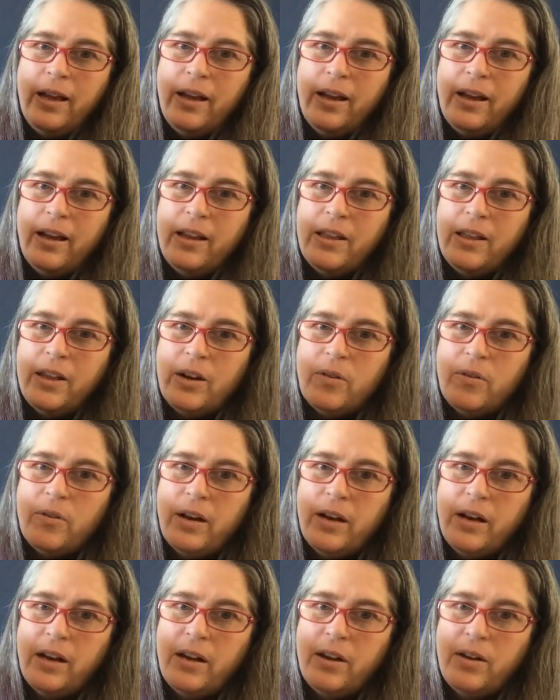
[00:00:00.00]
and then
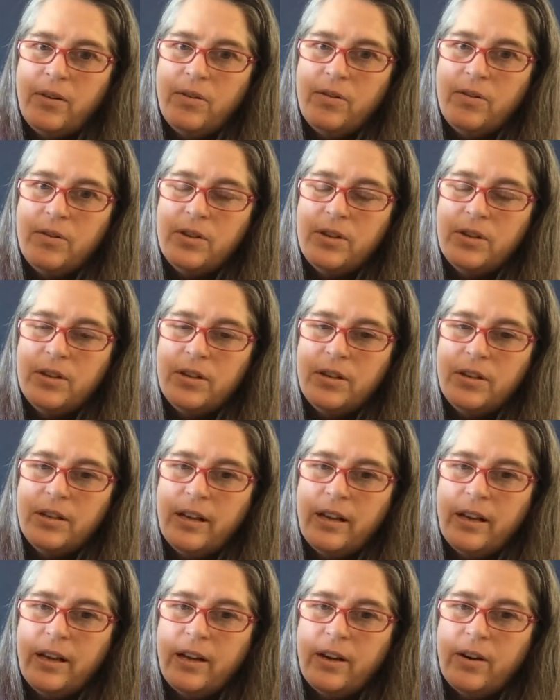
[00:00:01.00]
around
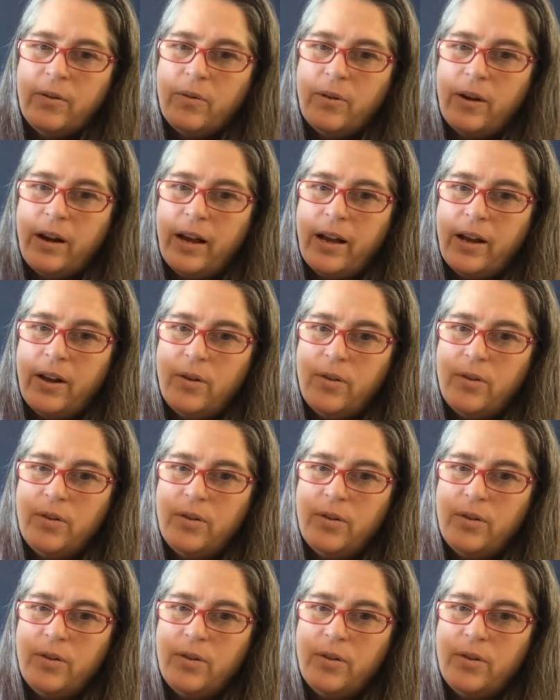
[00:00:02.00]
and around.